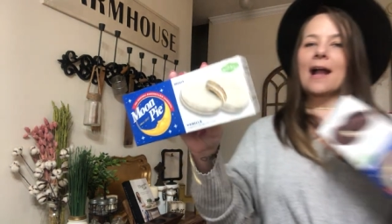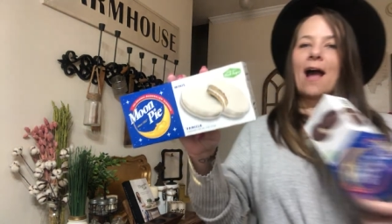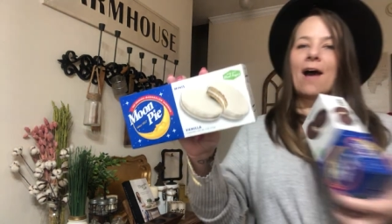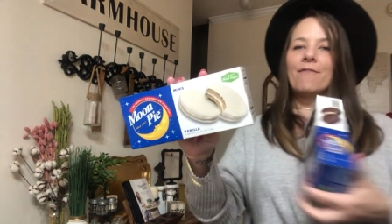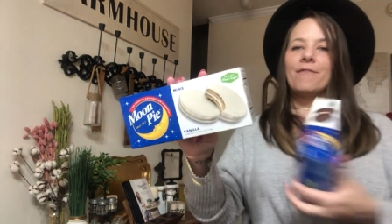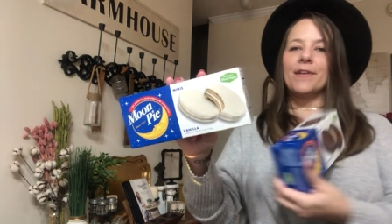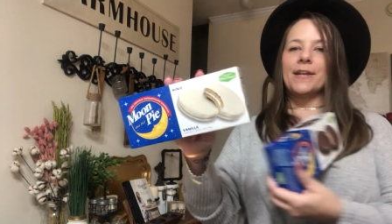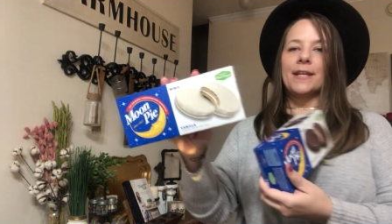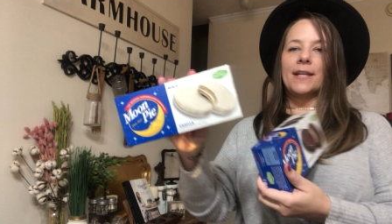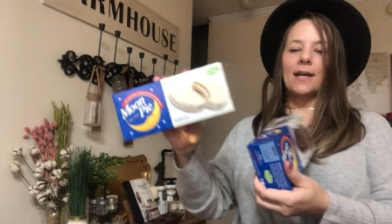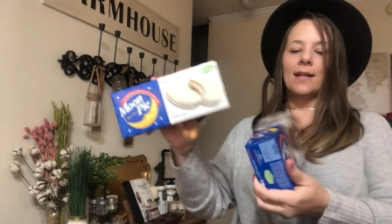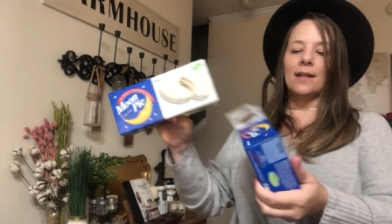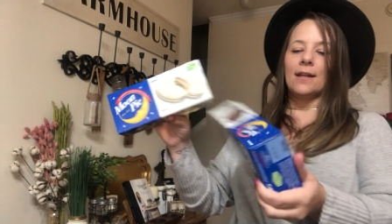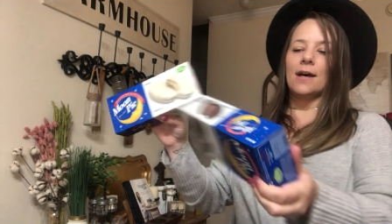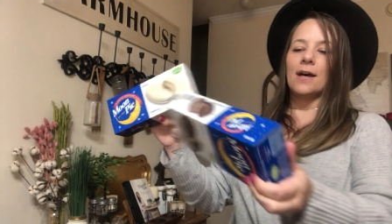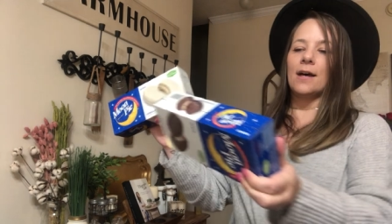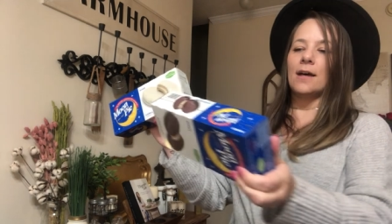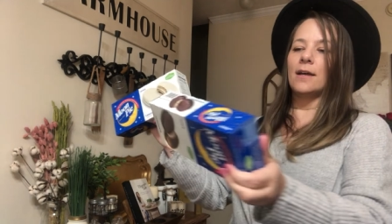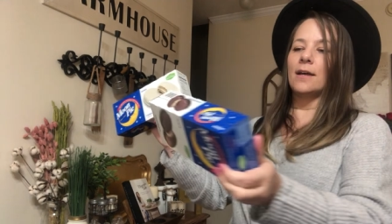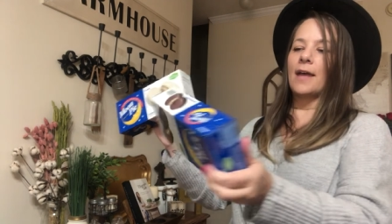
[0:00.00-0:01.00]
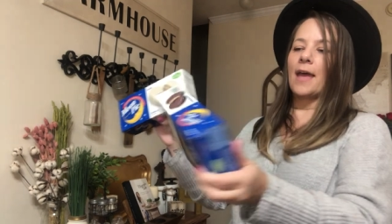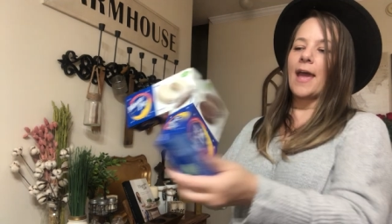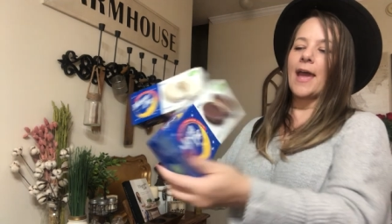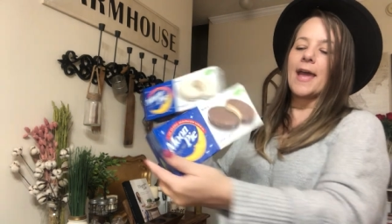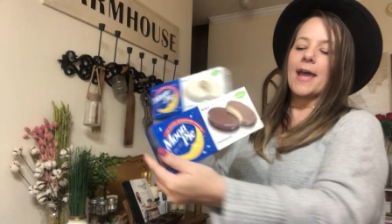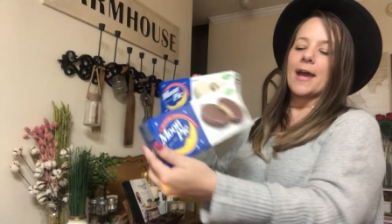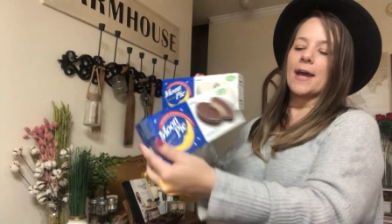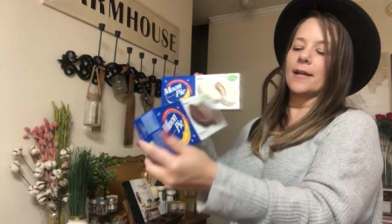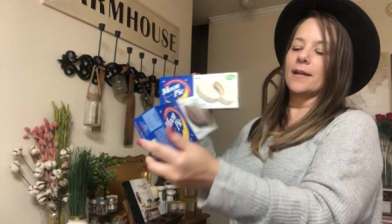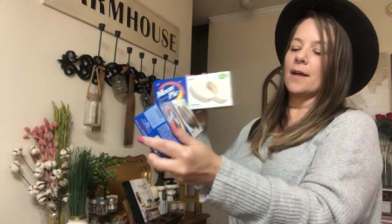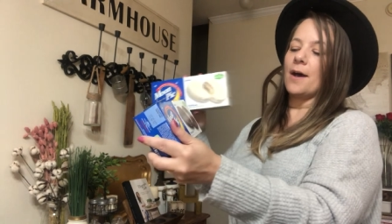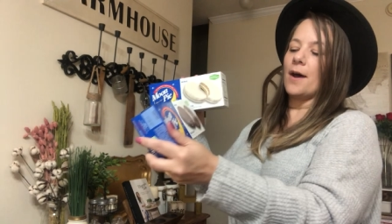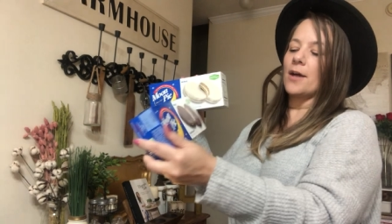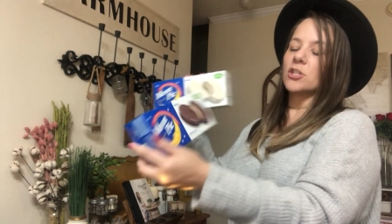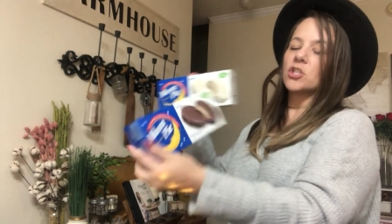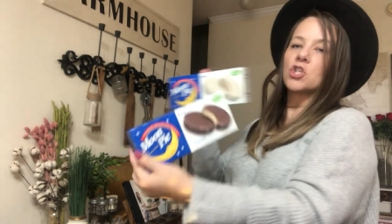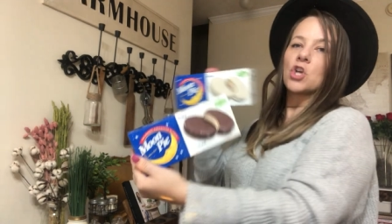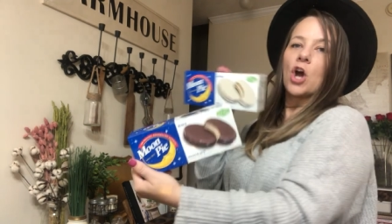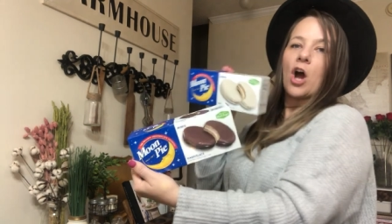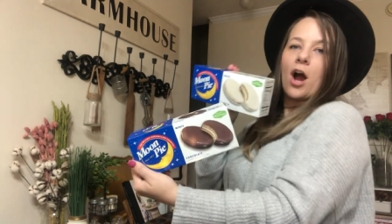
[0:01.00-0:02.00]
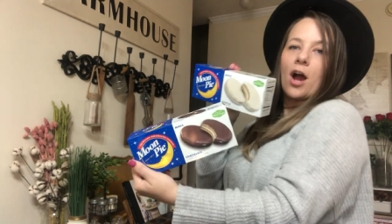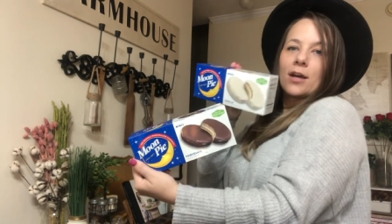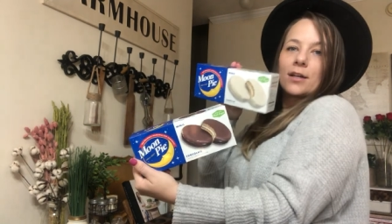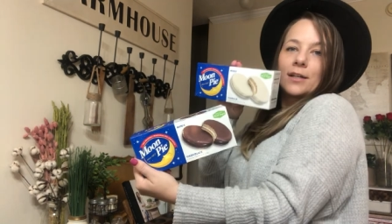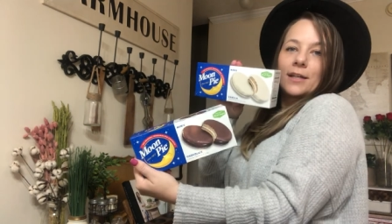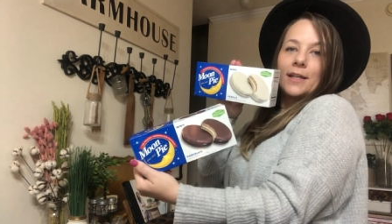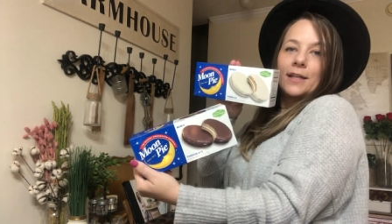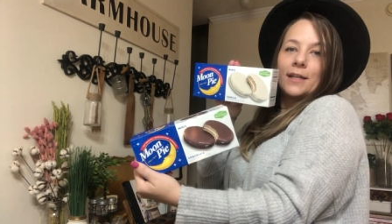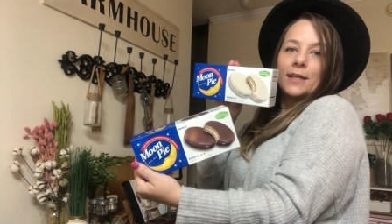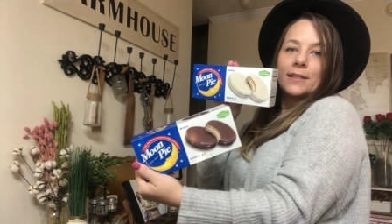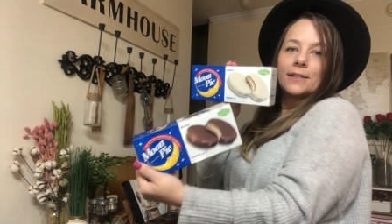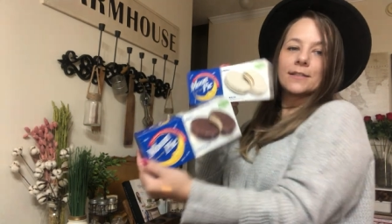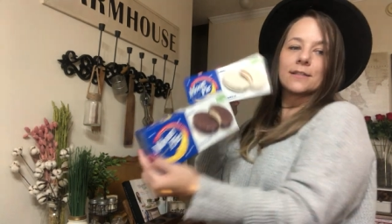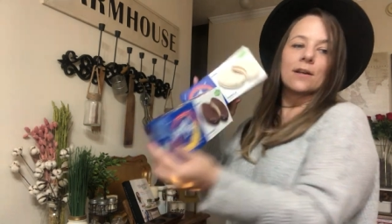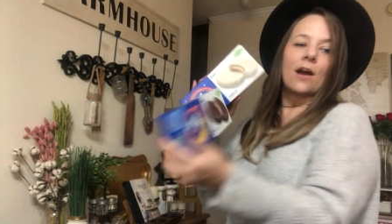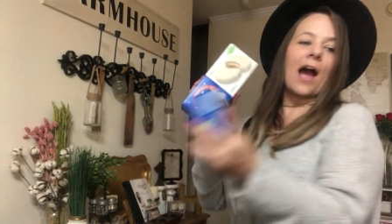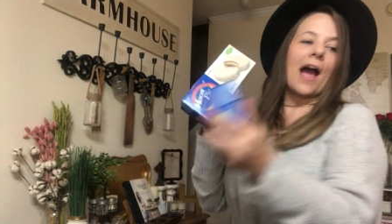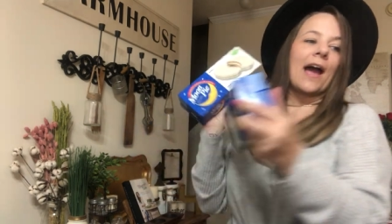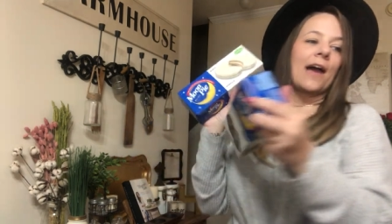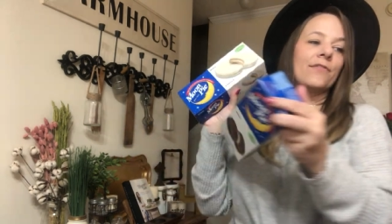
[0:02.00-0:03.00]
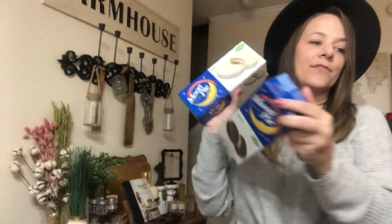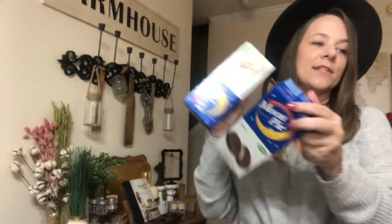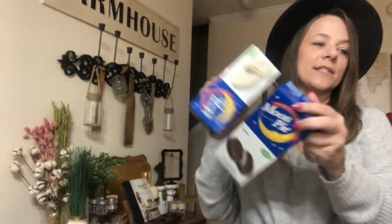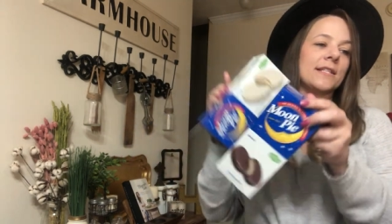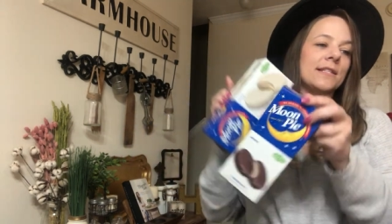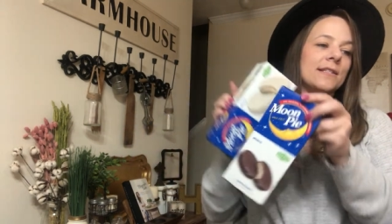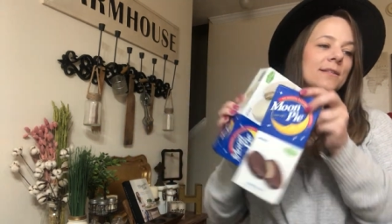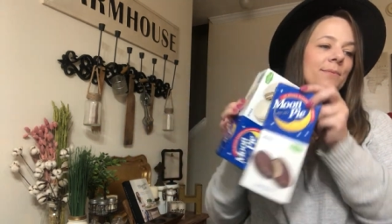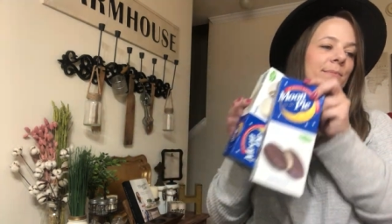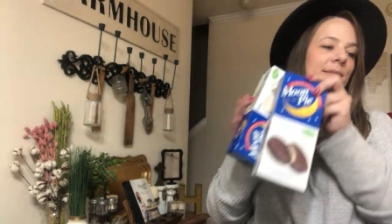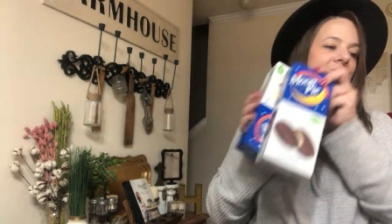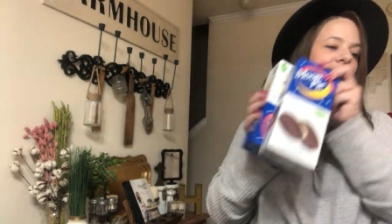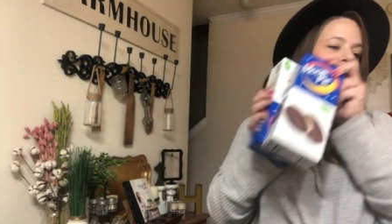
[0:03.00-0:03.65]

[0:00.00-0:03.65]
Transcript: I got vanilla and chocolate. I, this is some